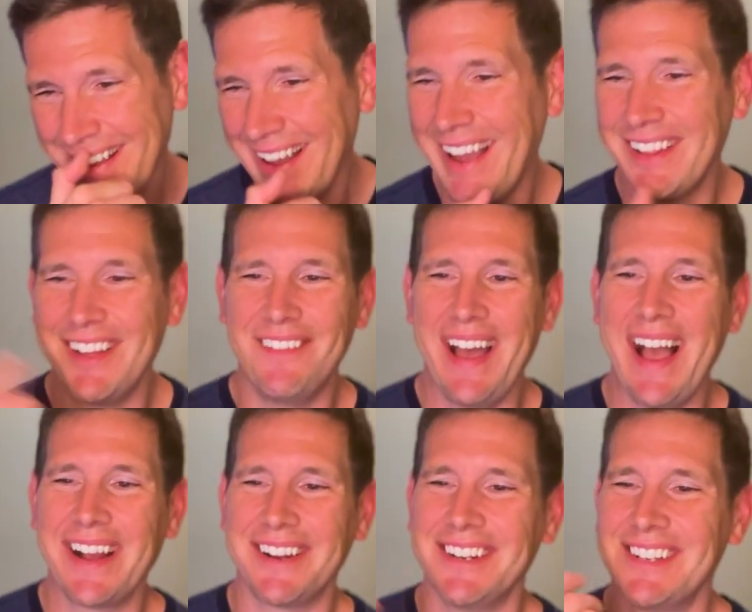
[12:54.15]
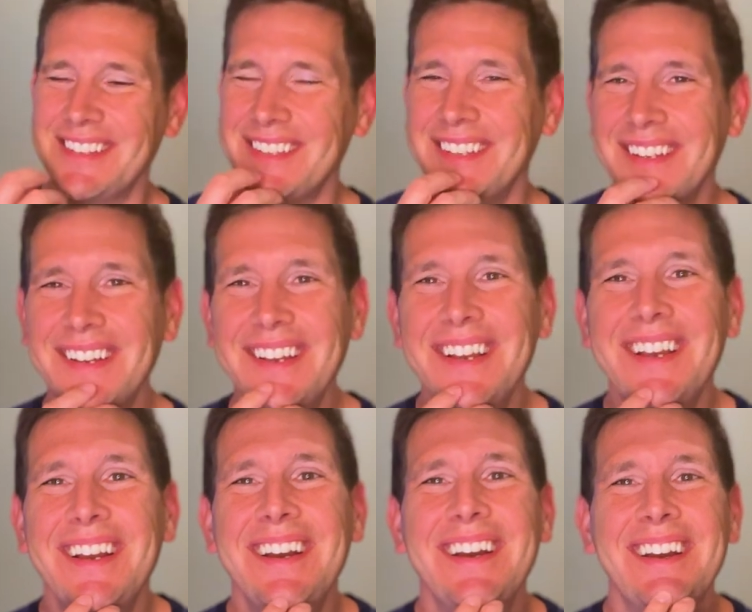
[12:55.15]
I love hackers.
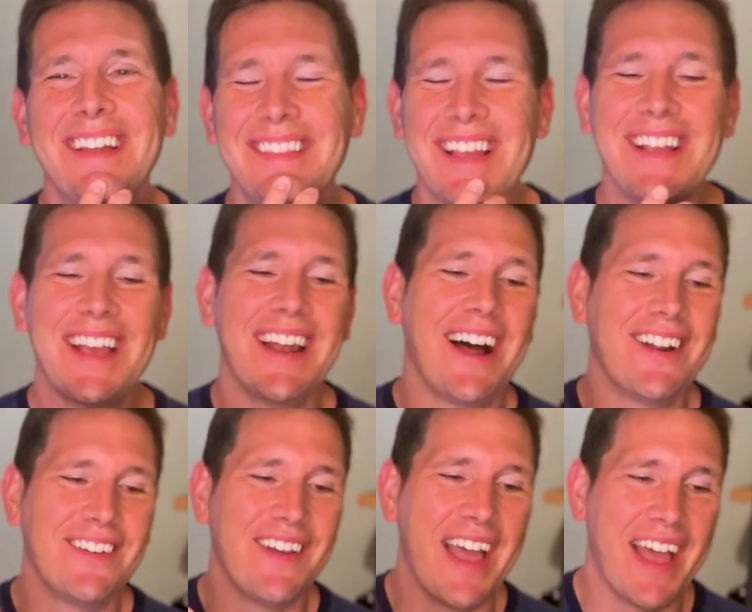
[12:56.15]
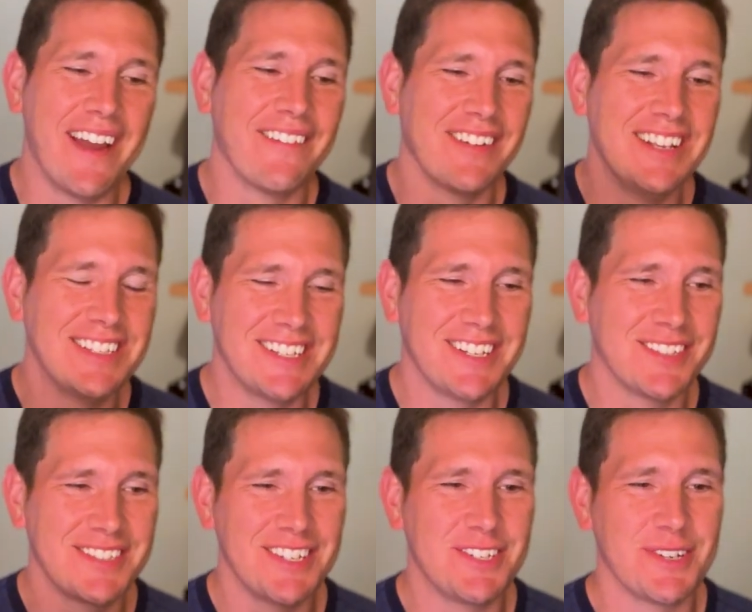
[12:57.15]
They get out of every single
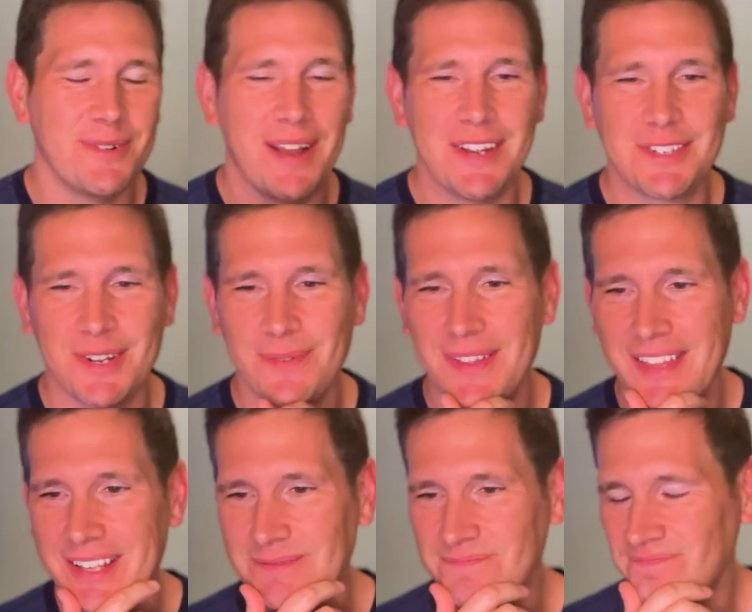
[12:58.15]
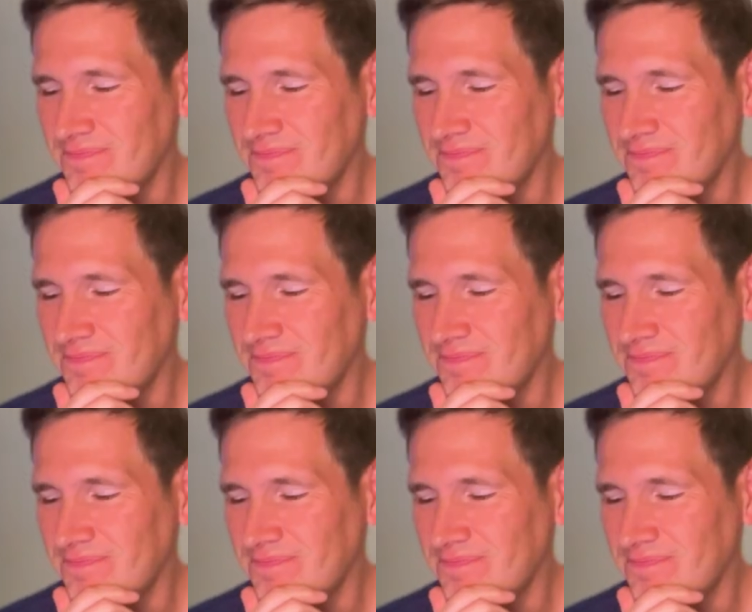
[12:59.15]
situation with it.